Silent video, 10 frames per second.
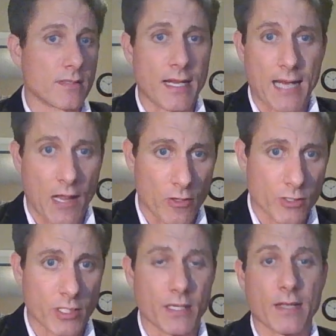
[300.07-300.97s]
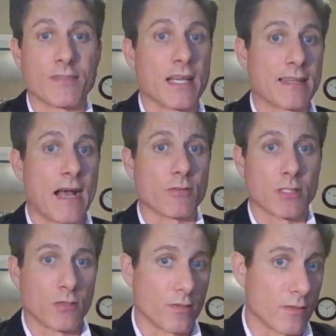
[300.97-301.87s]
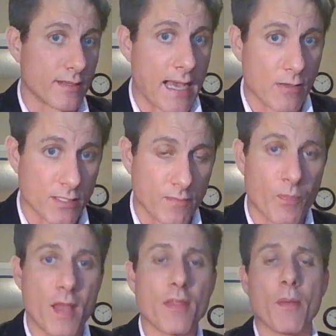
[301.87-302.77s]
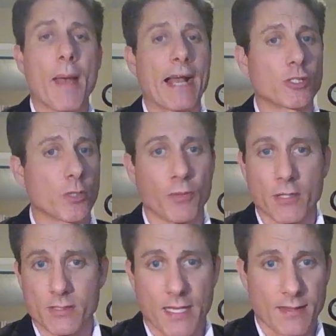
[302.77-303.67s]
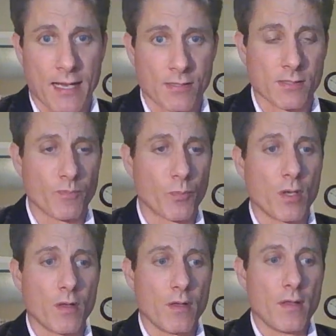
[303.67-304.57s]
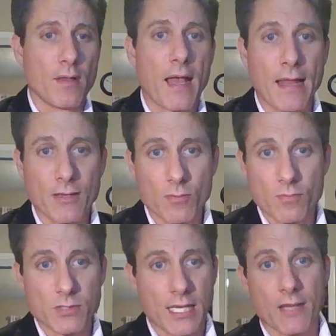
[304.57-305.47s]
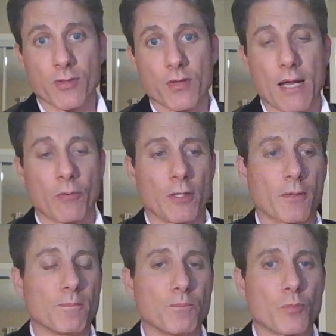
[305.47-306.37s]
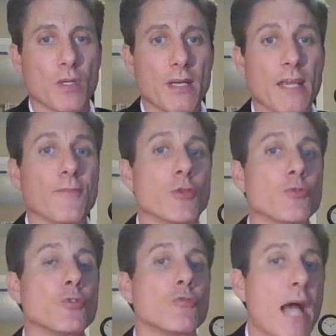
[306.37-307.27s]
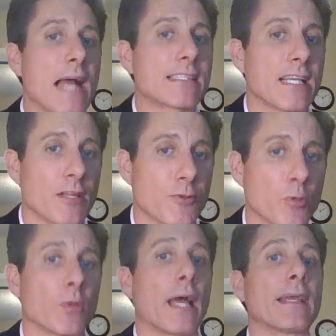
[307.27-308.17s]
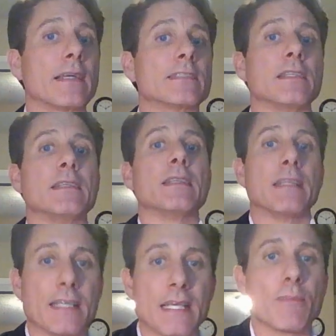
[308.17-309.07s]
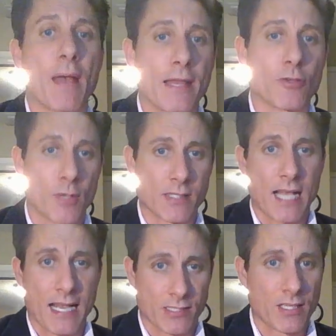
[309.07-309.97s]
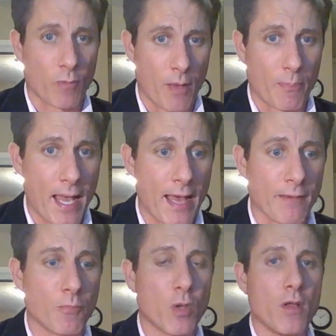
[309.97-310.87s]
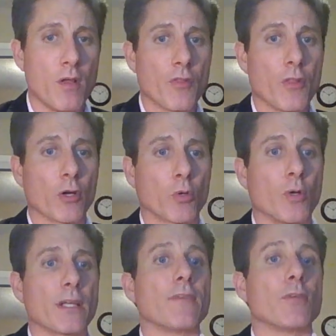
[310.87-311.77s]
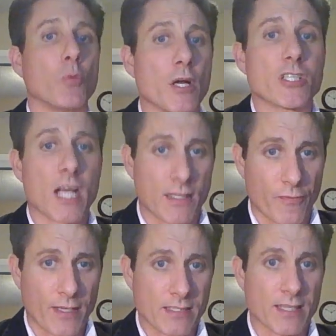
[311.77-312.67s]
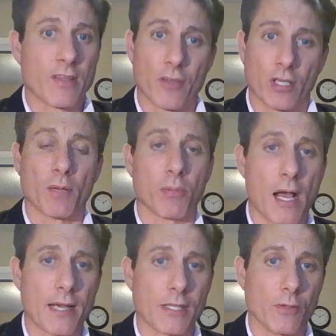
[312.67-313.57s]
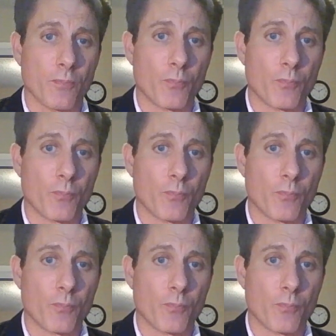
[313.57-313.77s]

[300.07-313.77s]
You're going to give 10,000 or 1,000. The max you can put in is 10,000, and you send it to the network. If you do not send it through, like as in eBay transaction that went bad, they're going to give you one shot to fix it, and then they're going to block you.